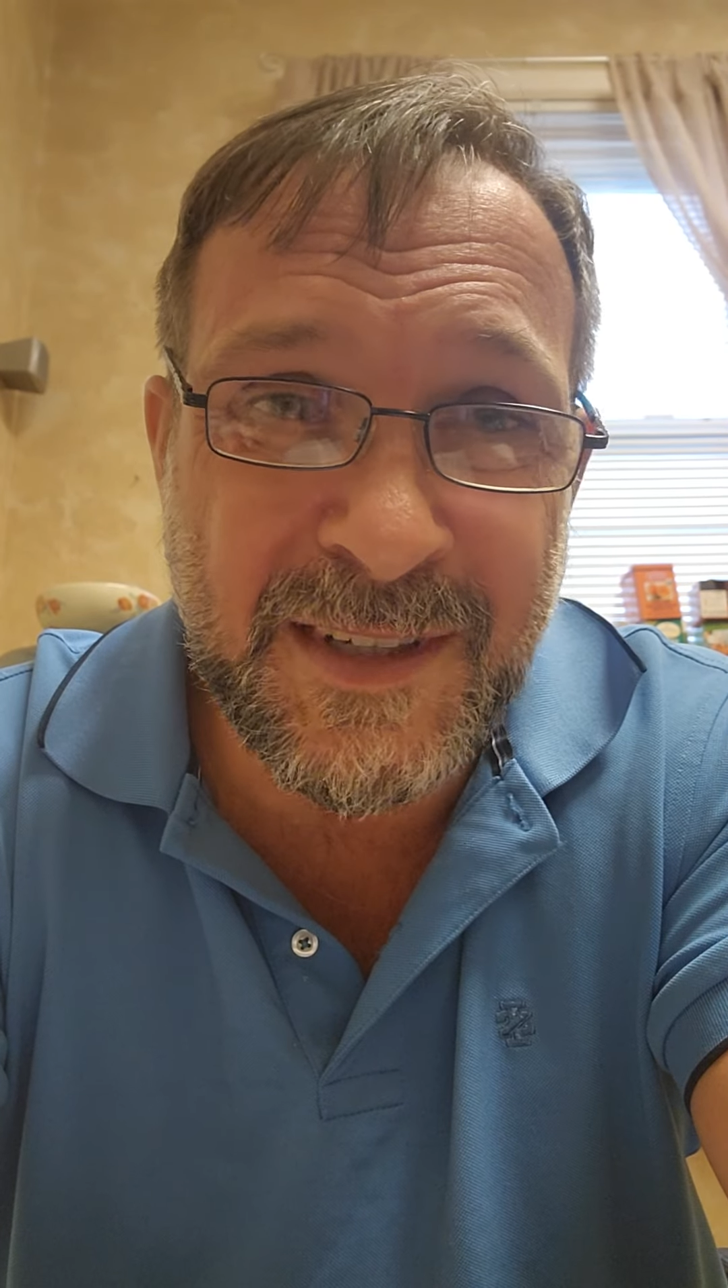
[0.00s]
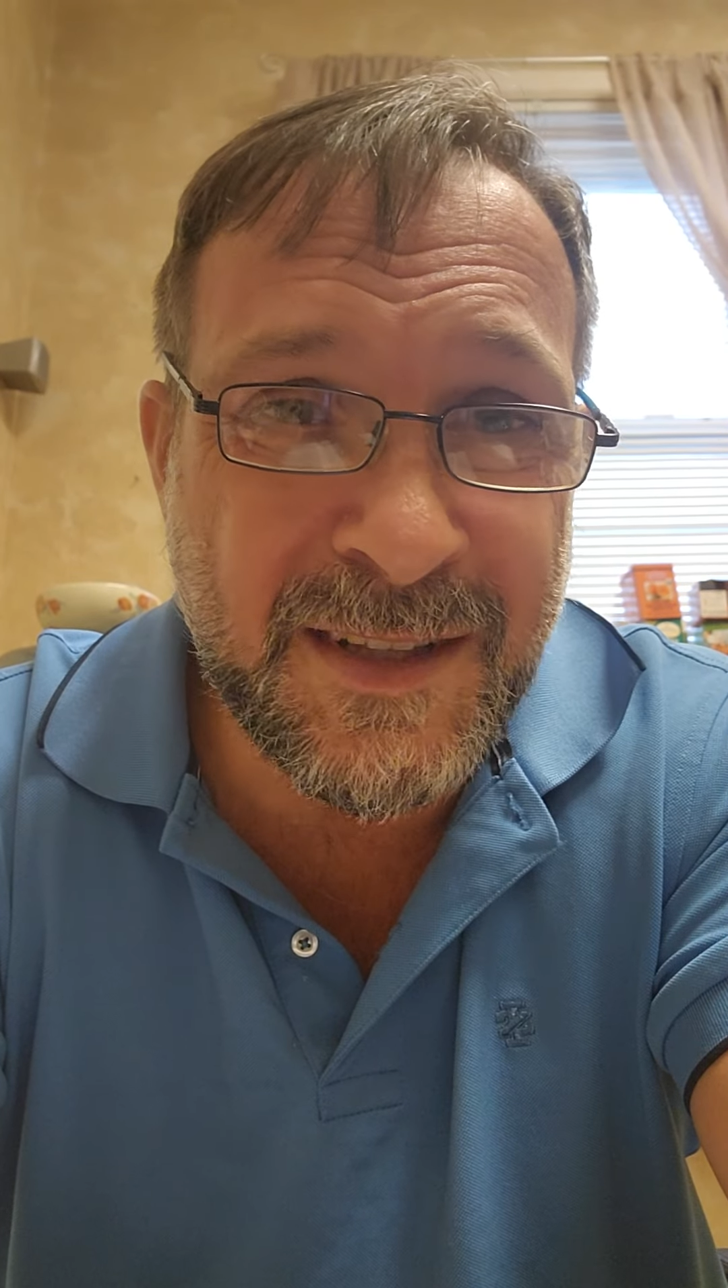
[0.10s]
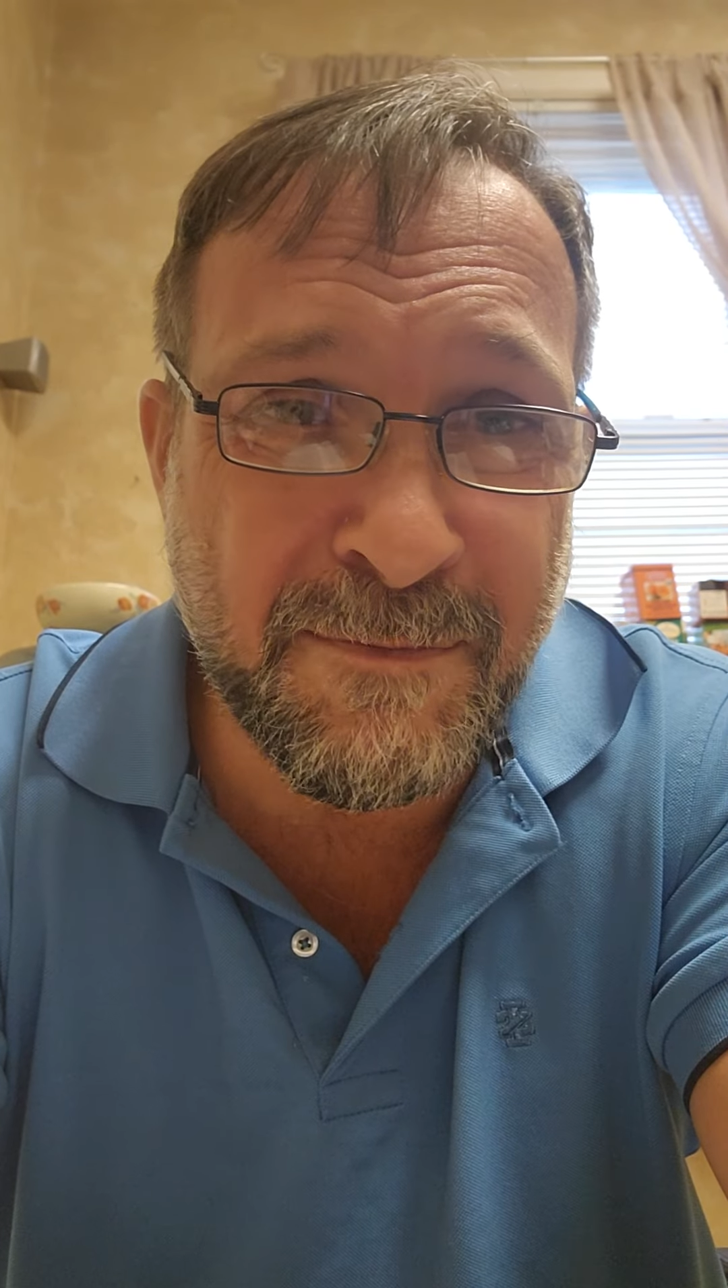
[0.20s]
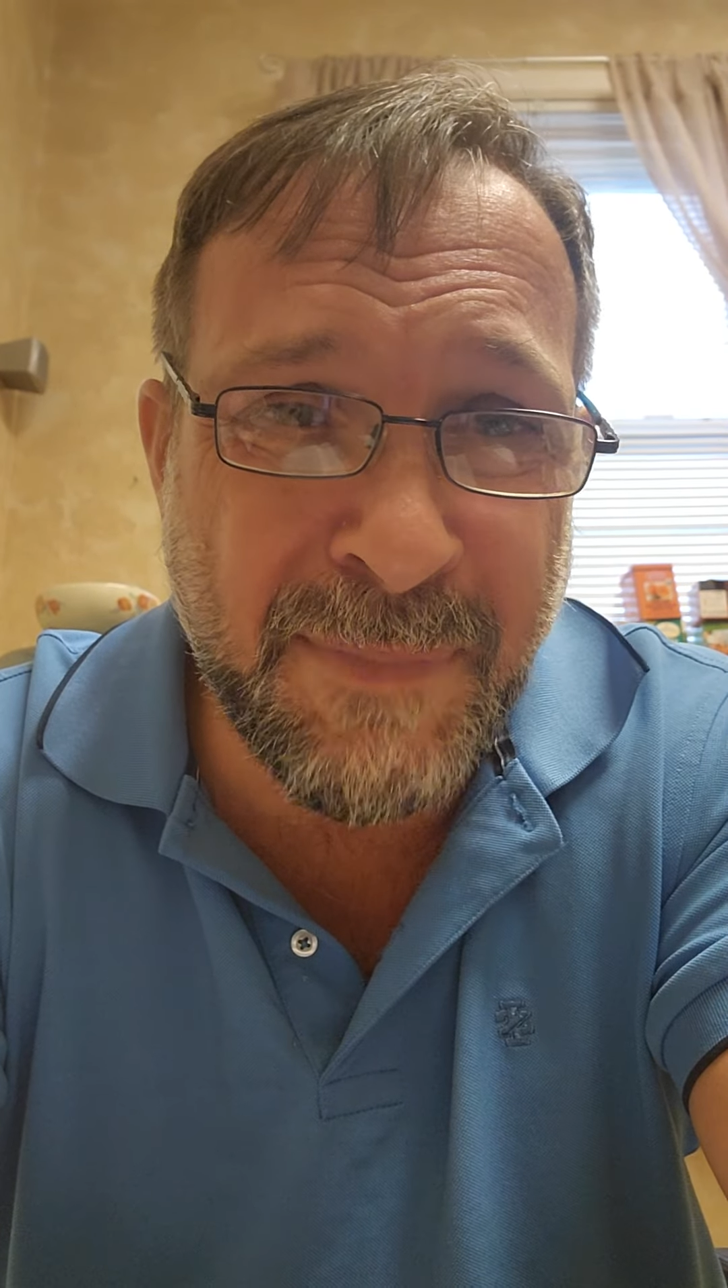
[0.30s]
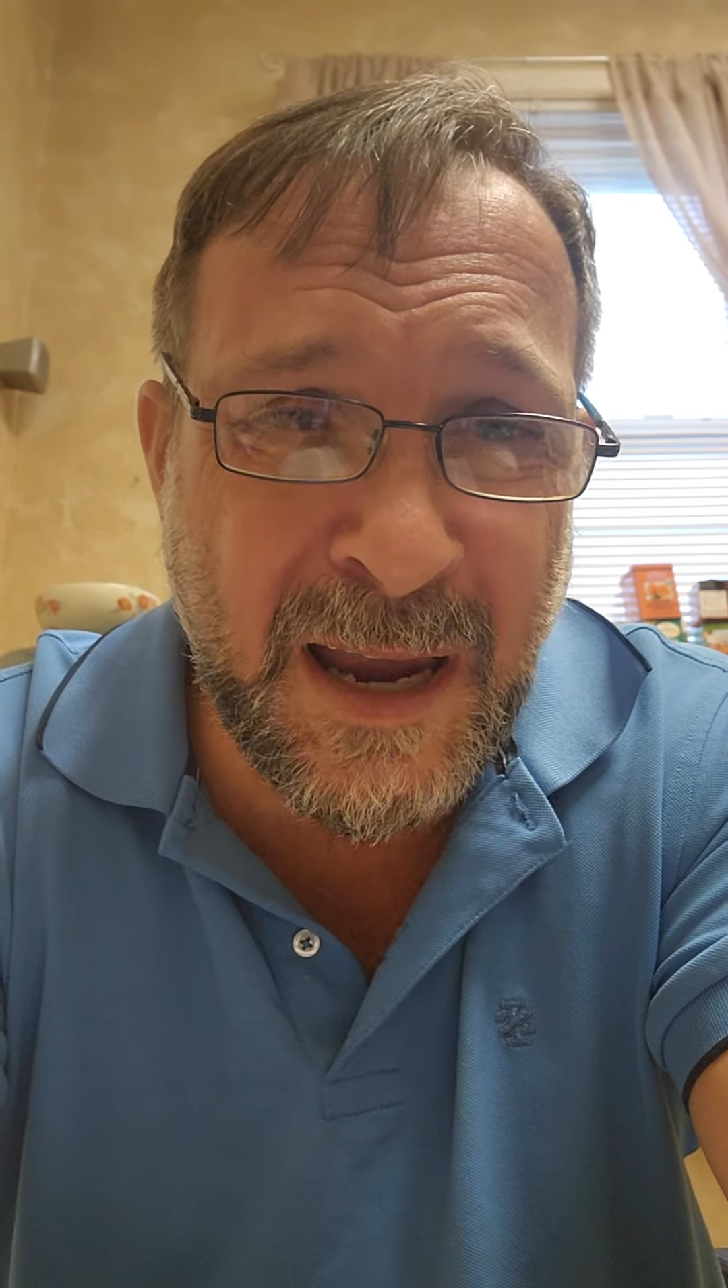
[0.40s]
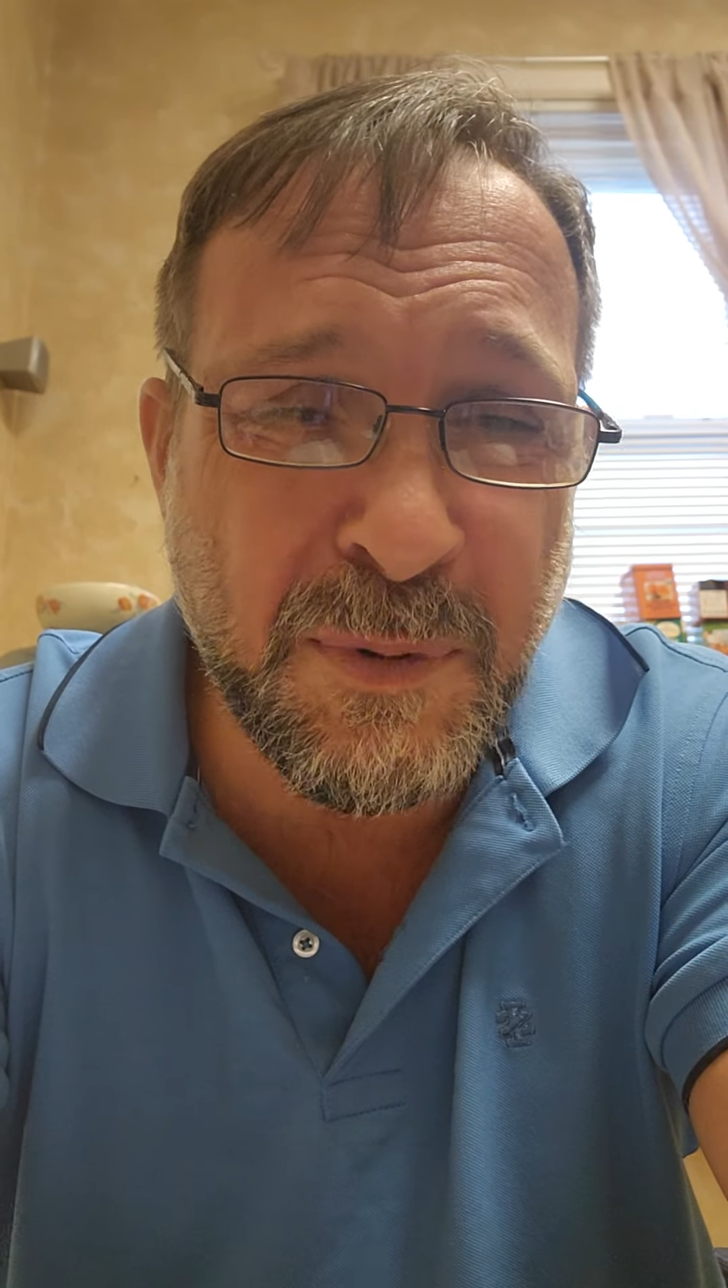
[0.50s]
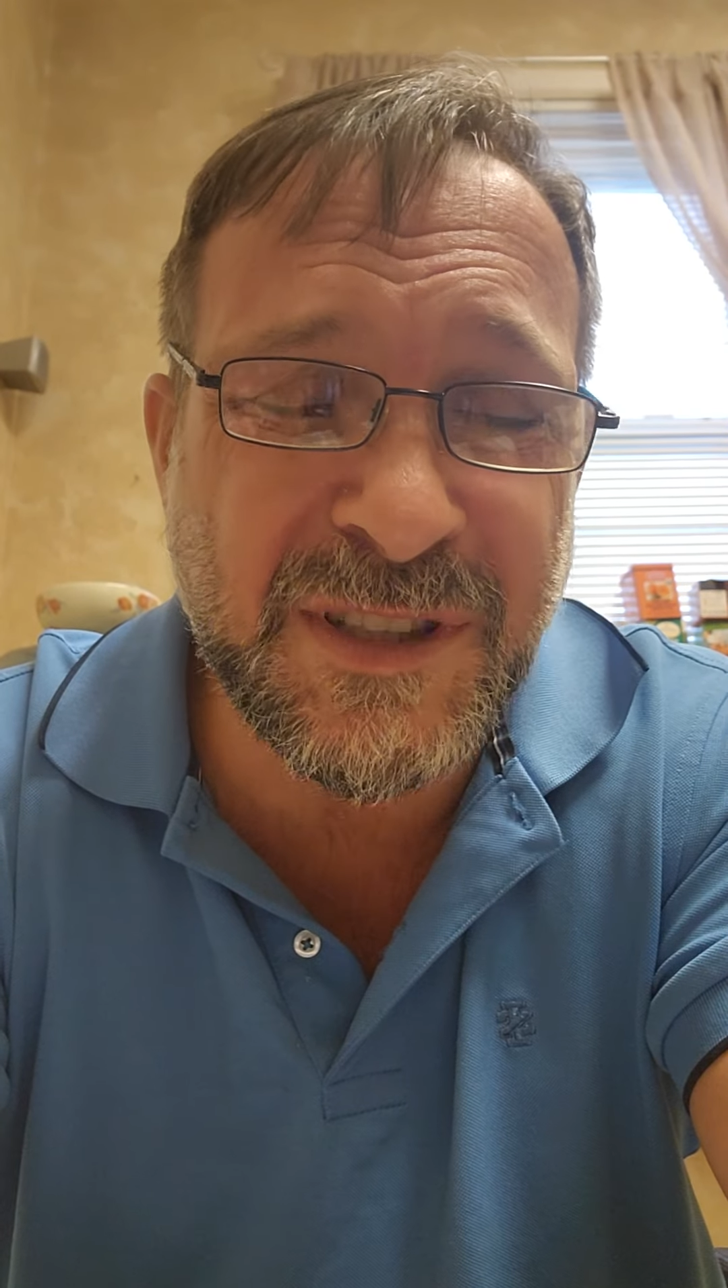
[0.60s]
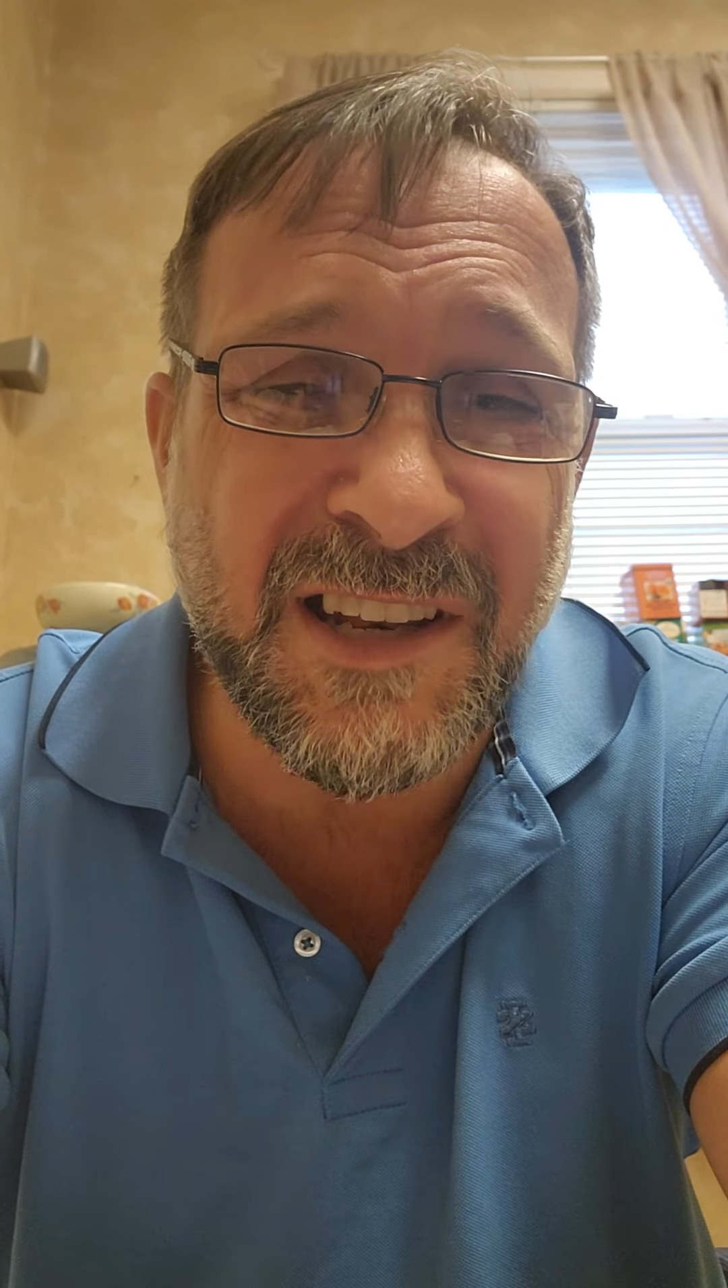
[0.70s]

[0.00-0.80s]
The Bible's